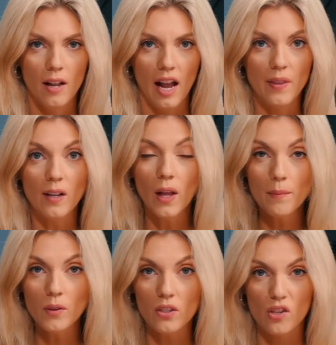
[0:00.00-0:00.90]
And they claim
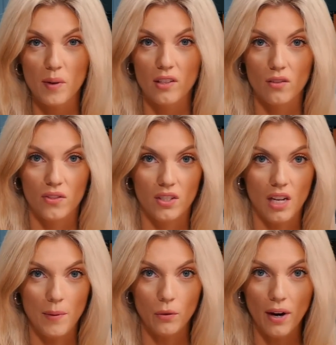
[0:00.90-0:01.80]
that this is because of
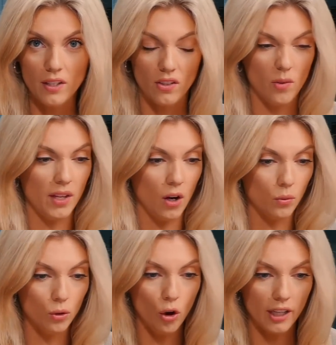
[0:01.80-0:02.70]
systemic racism. They
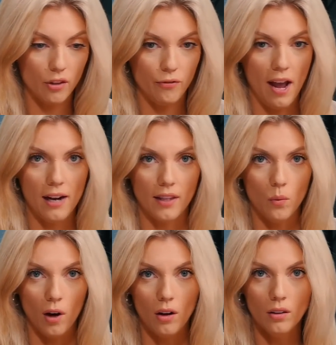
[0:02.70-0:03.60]
don't look at the fact that,
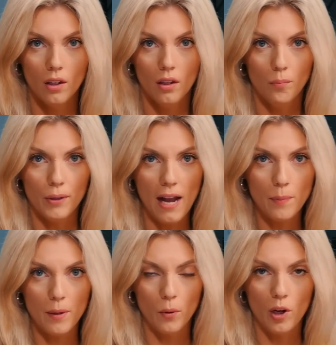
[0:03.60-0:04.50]
well, black
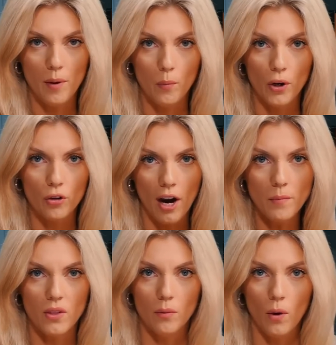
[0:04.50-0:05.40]
people commit more
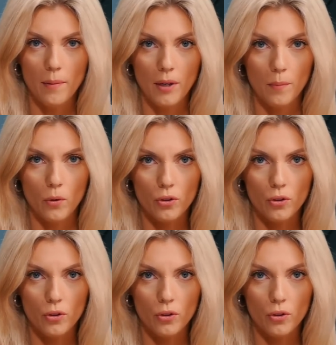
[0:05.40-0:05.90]
crimes than white people.